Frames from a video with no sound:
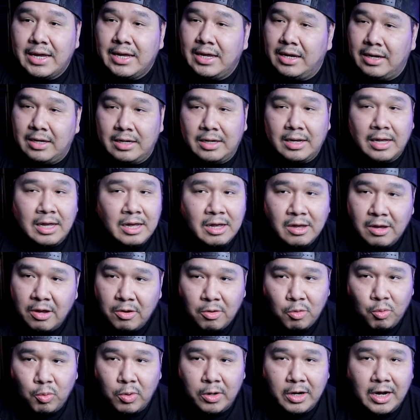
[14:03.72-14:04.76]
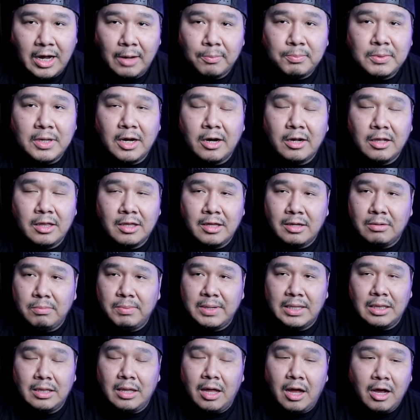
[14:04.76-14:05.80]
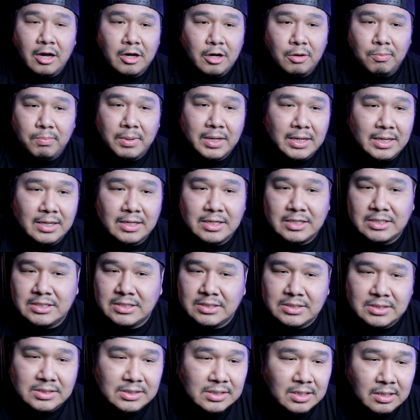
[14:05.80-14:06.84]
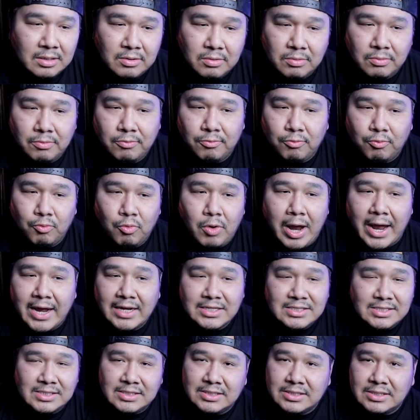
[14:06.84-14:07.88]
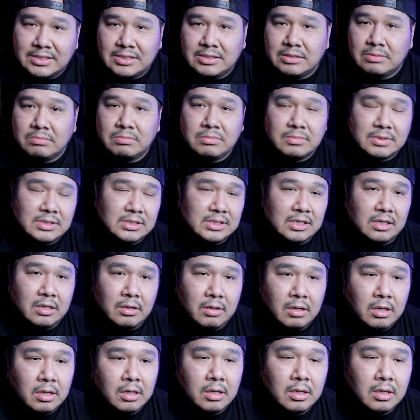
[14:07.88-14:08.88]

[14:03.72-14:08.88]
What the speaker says: and we're up there a little bit longer because ride systems, and